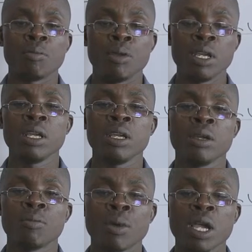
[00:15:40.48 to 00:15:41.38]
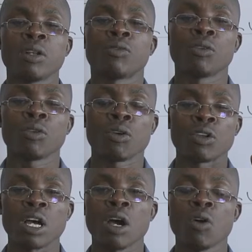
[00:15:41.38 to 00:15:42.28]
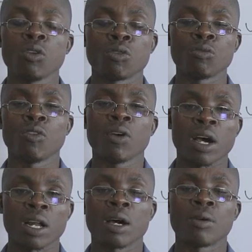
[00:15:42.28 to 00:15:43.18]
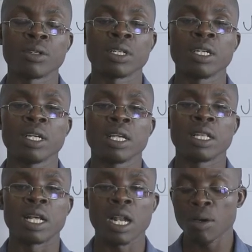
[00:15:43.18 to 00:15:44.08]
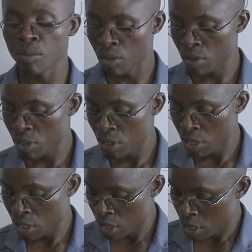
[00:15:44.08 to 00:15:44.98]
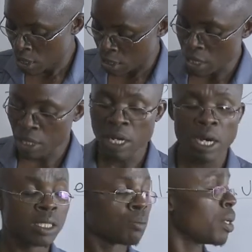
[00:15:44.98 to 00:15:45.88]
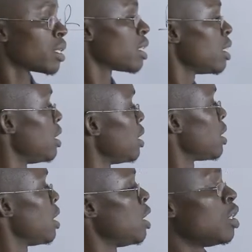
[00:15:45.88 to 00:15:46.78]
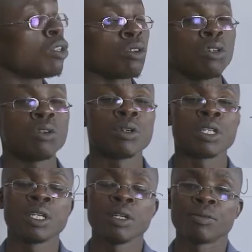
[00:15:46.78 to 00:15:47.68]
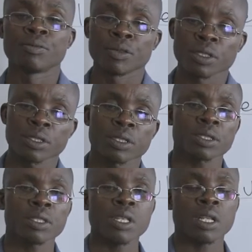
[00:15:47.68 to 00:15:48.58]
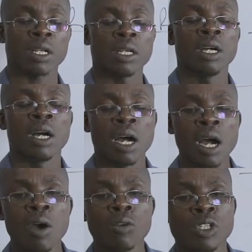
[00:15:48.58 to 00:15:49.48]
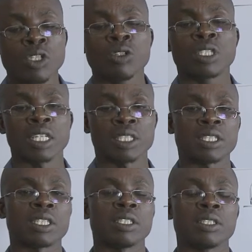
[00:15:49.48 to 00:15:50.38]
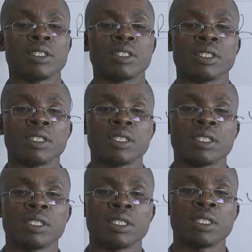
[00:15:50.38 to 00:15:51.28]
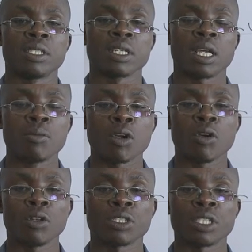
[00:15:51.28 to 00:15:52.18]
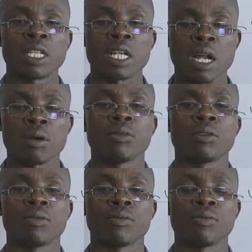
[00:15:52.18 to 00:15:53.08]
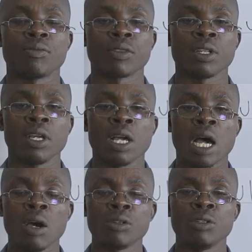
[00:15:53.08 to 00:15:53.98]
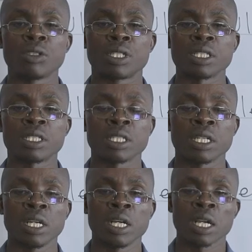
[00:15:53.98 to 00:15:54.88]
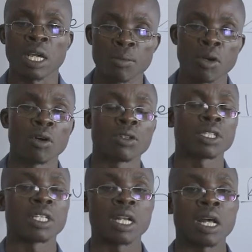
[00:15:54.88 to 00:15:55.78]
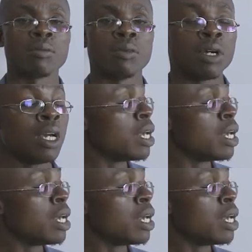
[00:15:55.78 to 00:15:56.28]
be mindful on how you move around the lab. The other aspect is to do with how do you test chemicals in the lab. How do you test chemicals in the lab?